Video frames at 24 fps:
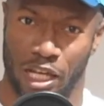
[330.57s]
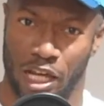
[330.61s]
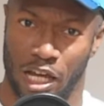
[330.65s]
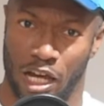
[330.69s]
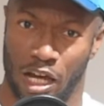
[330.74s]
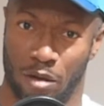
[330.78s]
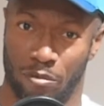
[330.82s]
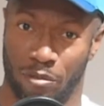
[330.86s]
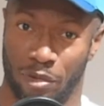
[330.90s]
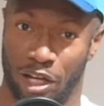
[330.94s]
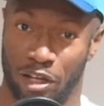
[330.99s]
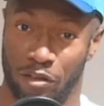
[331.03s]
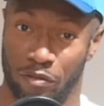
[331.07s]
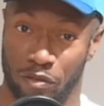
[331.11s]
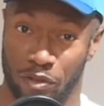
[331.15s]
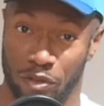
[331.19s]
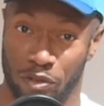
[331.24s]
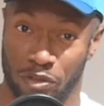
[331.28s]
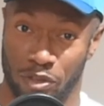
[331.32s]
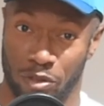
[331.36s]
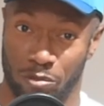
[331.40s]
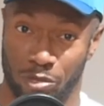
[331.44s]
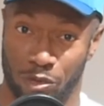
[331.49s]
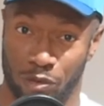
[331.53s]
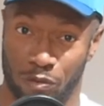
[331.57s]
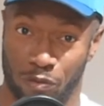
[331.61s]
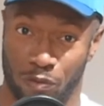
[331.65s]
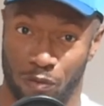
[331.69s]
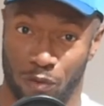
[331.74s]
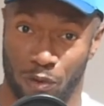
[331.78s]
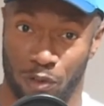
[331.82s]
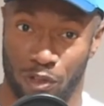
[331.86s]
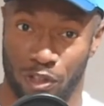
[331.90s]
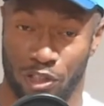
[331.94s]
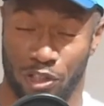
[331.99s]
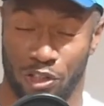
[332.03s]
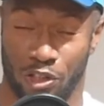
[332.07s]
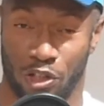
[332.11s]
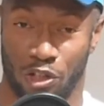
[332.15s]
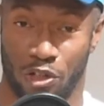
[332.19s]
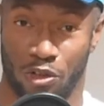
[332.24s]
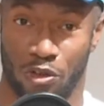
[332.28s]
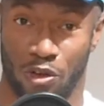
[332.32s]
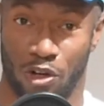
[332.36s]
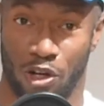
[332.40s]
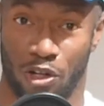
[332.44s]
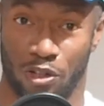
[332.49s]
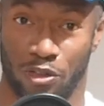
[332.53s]
I've used it before in a
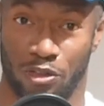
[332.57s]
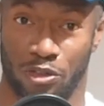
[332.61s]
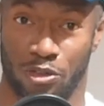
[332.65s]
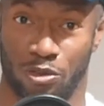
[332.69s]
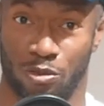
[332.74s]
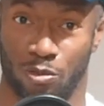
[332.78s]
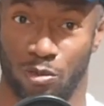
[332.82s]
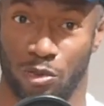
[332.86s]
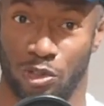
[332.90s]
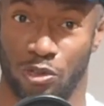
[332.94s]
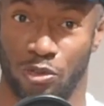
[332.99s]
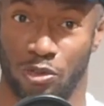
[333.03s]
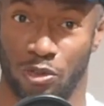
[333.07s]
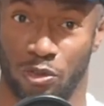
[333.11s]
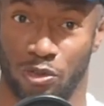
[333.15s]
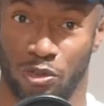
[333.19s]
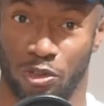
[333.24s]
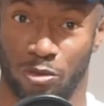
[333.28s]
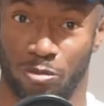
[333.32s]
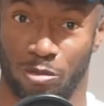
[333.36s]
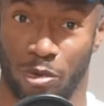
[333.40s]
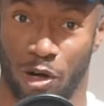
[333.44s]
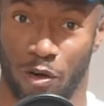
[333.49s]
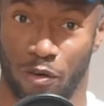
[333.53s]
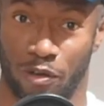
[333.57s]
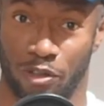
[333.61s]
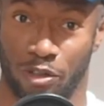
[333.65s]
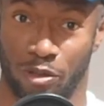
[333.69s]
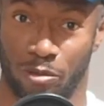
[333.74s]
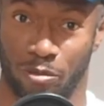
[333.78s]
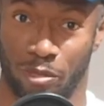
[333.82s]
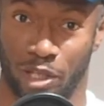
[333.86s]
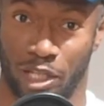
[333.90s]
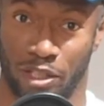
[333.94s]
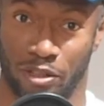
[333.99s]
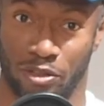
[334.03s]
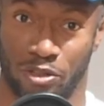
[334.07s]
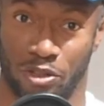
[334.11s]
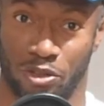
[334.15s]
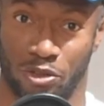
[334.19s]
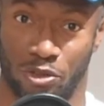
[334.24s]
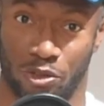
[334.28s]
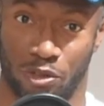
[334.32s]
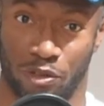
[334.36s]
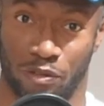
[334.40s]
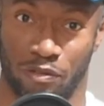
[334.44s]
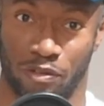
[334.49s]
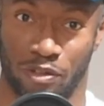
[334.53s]
cross with Solstice Power and the mains to
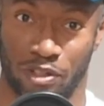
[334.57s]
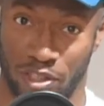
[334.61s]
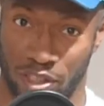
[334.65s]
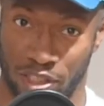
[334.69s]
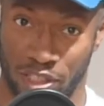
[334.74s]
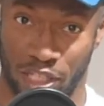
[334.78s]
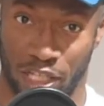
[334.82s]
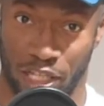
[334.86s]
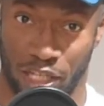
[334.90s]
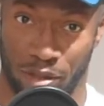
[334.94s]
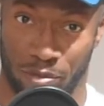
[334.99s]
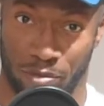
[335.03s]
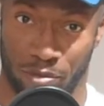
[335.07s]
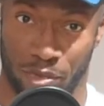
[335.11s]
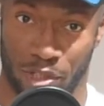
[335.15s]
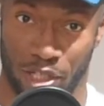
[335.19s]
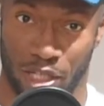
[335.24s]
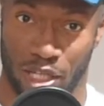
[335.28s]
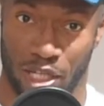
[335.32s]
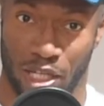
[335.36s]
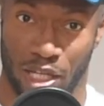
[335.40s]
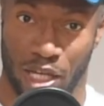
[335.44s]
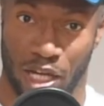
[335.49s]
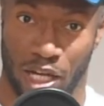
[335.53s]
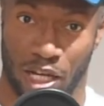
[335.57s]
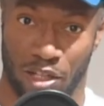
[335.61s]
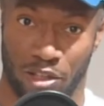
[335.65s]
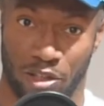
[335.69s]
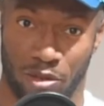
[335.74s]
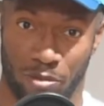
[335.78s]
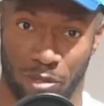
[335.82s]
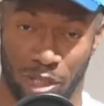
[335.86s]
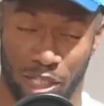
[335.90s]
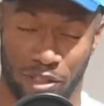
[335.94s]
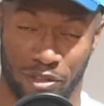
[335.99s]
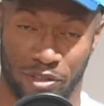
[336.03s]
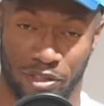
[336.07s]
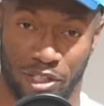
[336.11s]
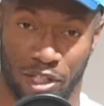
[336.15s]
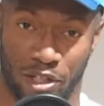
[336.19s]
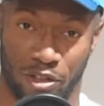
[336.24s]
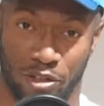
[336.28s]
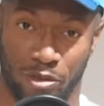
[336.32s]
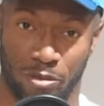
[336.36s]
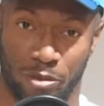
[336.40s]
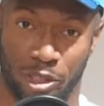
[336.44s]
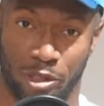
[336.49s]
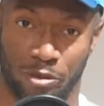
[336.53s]
sort of tame the mains
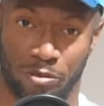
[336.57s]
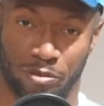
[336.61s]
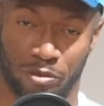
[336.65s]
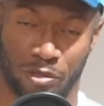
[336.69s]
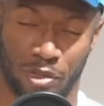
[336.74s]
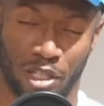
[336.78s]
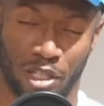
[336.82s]
down a bit.